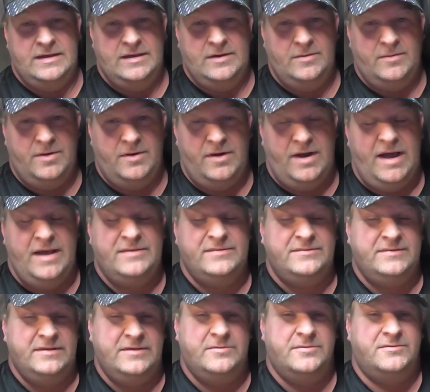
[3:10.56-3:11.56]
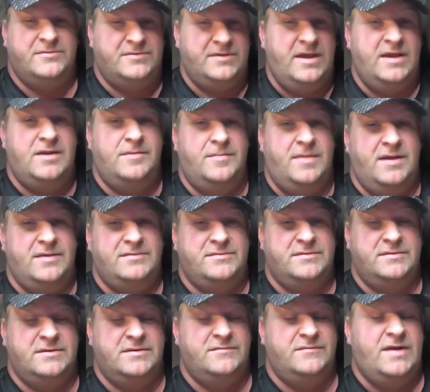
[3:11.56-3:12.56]
Well, I secret Santa
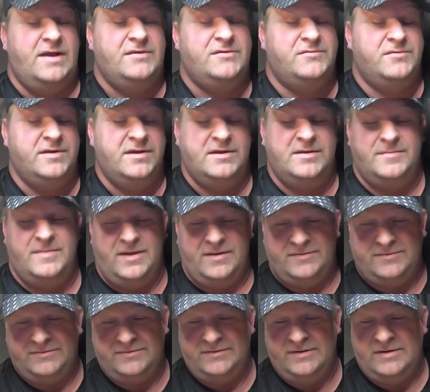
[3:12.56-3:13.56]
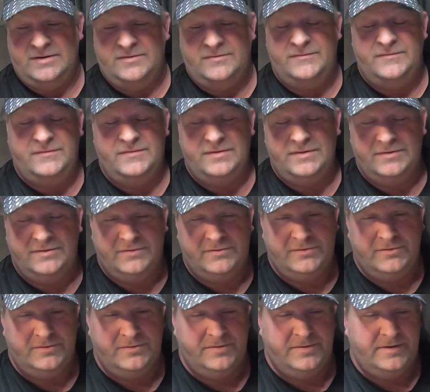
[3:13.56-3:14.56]
myself. I treated myself
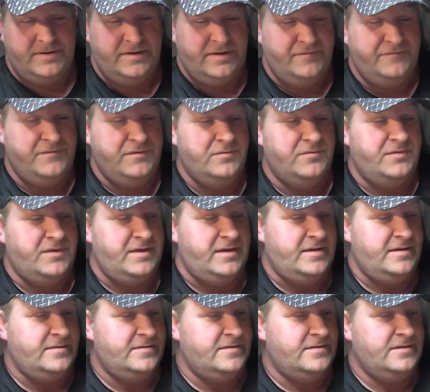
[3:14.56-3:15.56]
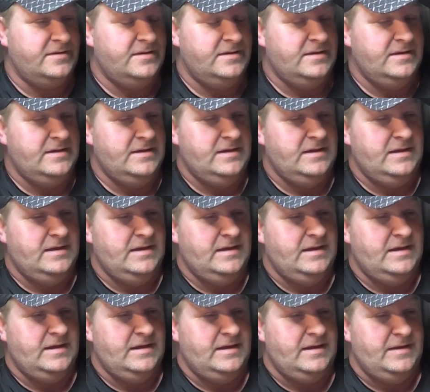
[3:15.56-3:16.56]
to uh, a few things.
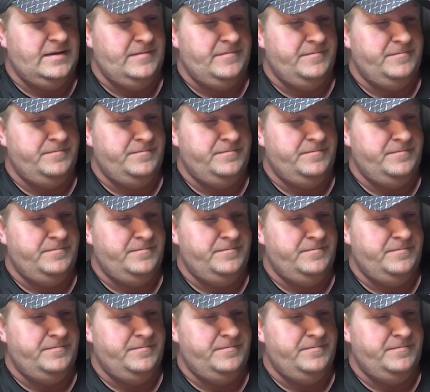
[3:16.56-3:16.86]
Uh,